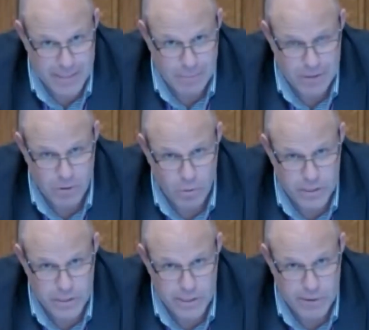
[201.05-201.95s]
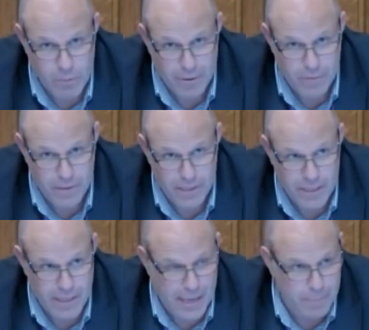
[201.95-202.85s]
be talking to you about
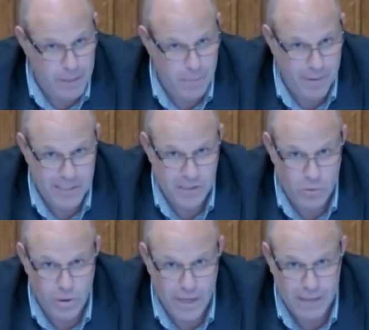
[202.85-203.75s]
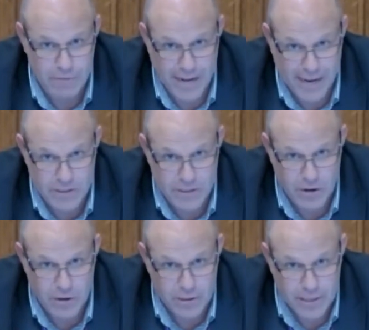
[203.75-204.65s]
the committee scorecard for next year.
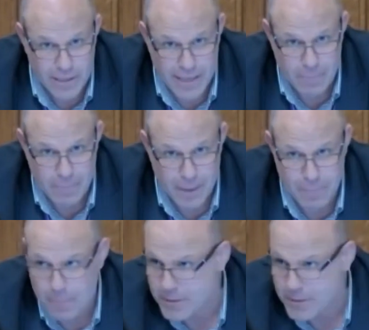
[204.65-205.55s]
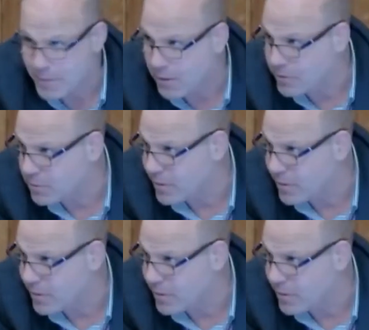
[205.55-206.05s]
And members may want to